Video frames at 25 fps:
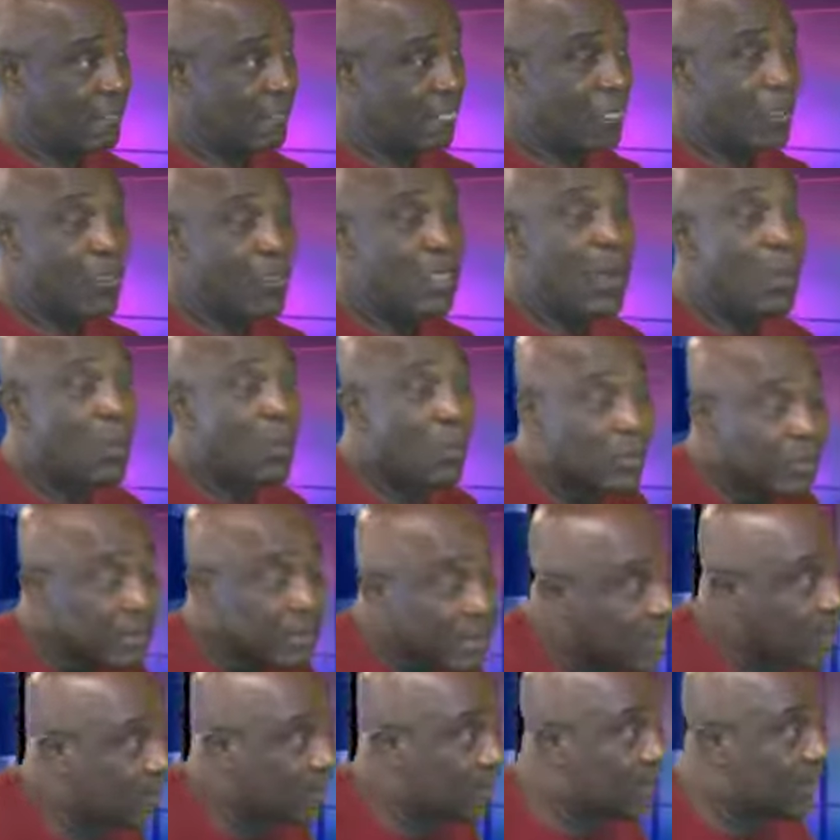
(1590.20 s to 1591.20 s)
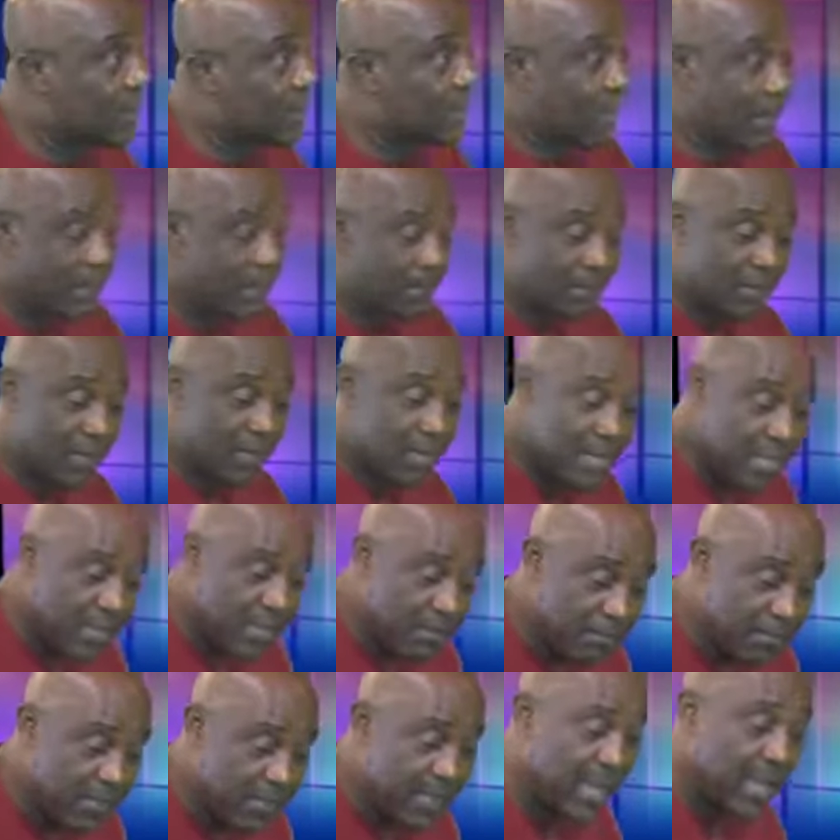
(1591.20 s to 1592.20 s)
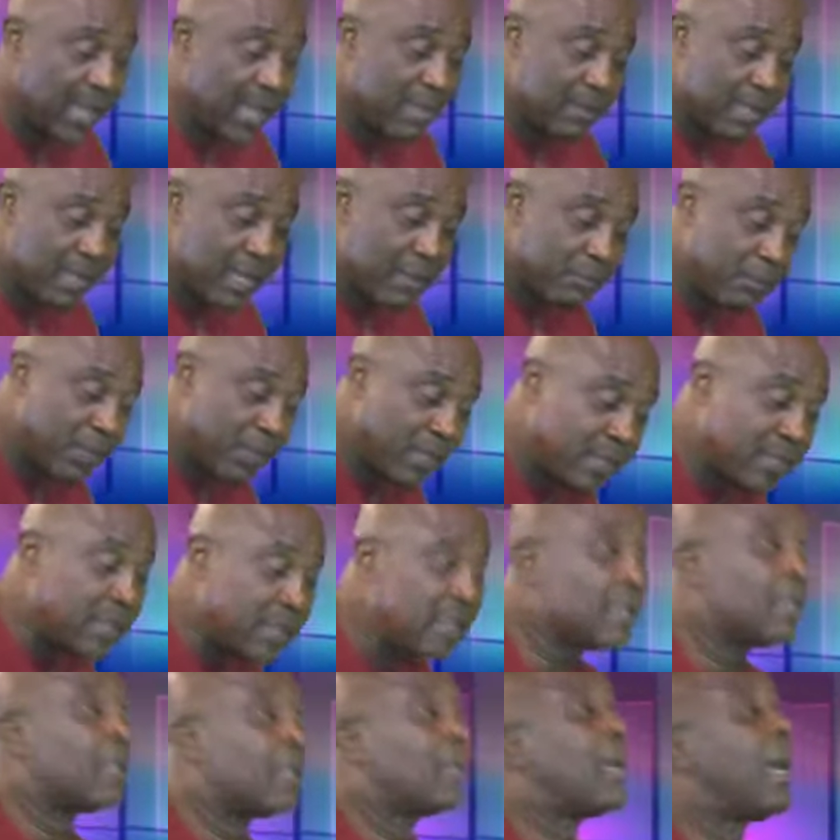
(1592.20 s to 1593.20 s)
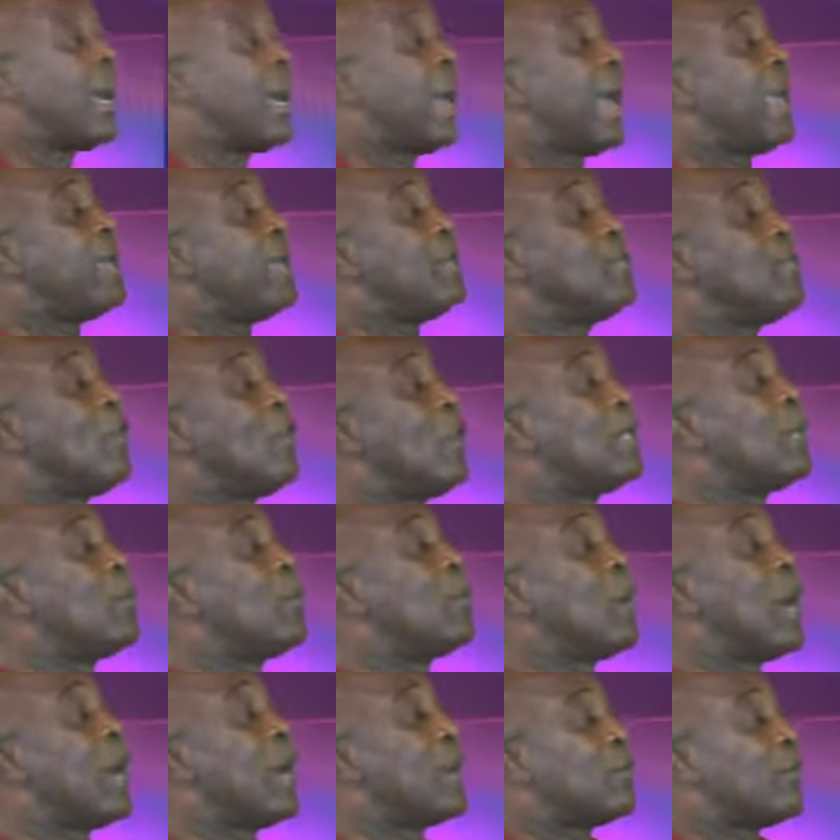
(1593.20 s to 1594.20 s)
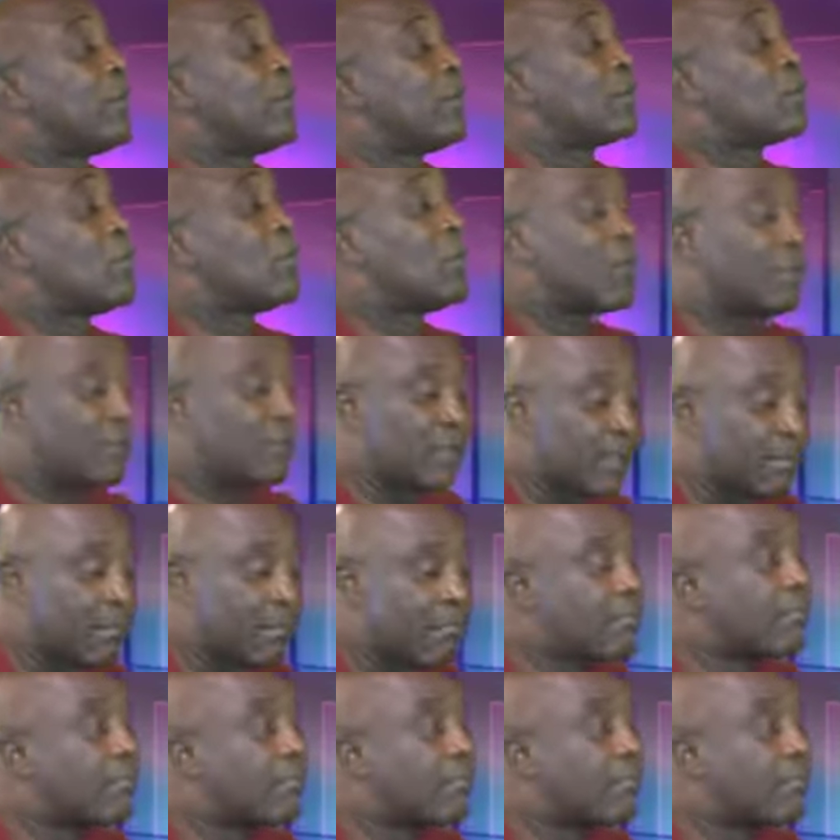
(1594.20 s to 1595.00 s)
They want it. PDP and APC, I know they will hand over to one of them.